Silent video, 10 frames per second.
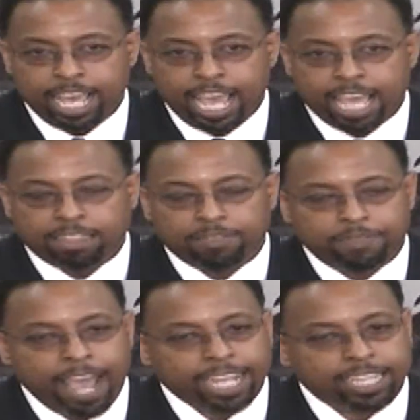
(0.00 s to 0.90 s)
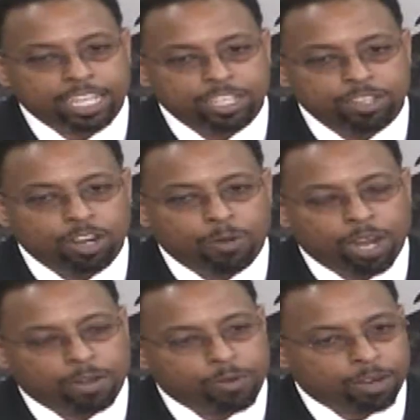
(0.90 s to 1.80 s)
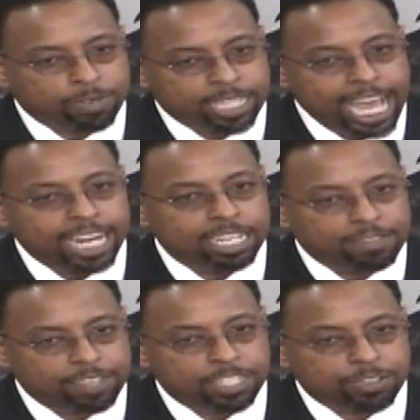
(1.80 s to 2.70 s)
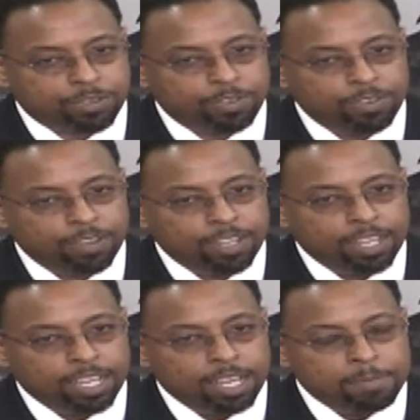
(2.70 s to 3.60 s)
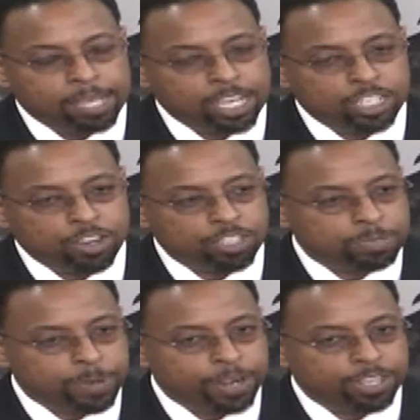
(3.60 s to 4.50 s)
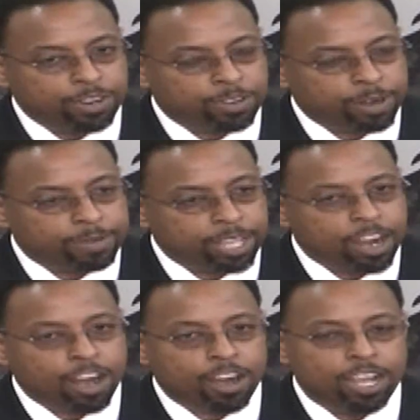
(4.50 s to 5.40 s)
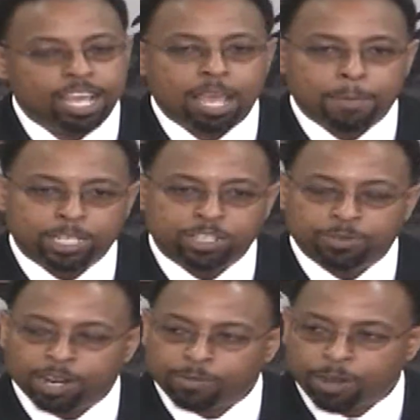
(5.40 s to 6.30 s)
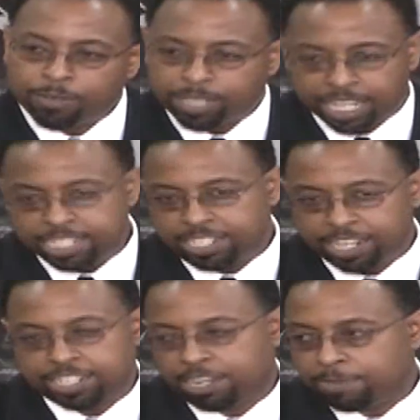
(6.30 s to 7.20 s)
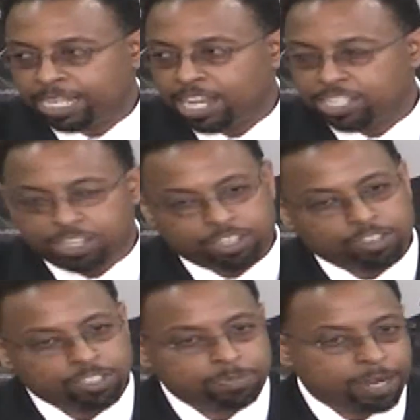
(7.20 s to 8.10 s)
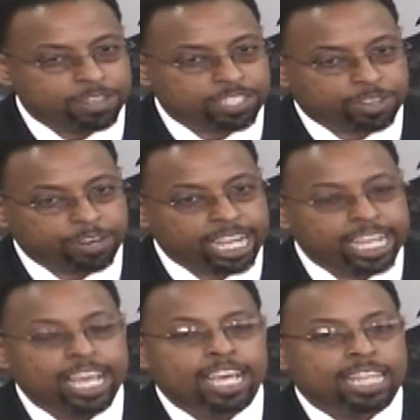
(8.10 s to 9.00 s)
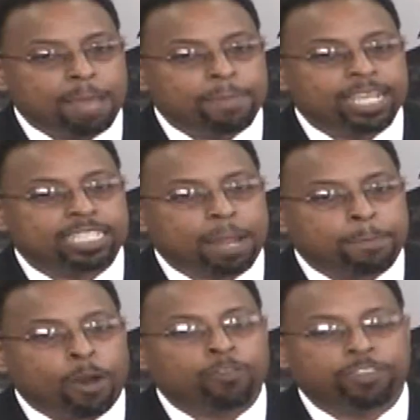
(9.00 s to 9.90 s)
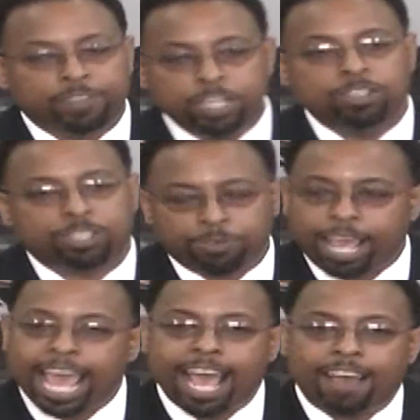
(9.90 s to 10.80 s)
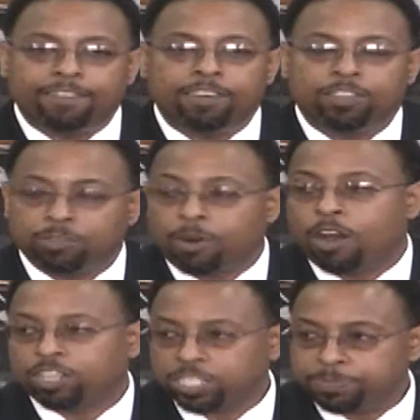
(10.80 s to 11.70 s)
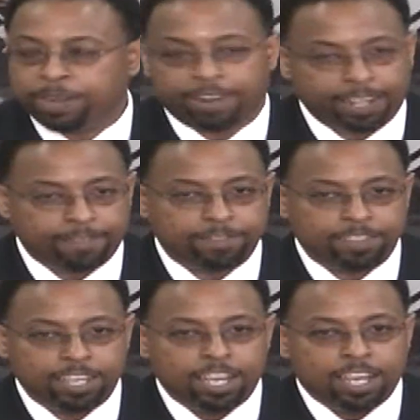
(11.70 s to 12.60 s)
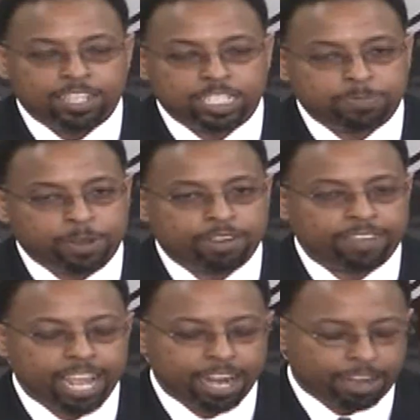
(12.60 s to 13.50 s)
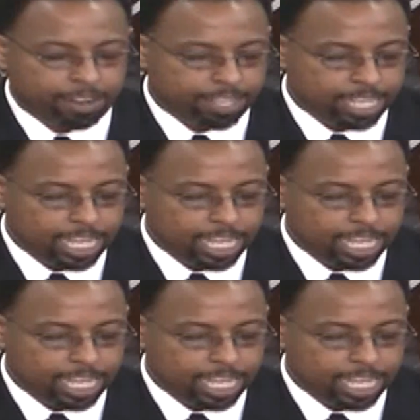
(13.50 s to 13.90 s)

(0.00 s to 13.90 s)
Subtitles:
And the fact that you don't want to work with that individual because your spirit don't agree with her, but you want to work with this sister because your two spirits agree, that means that both of you two have the wrong spirit, the spirit of error.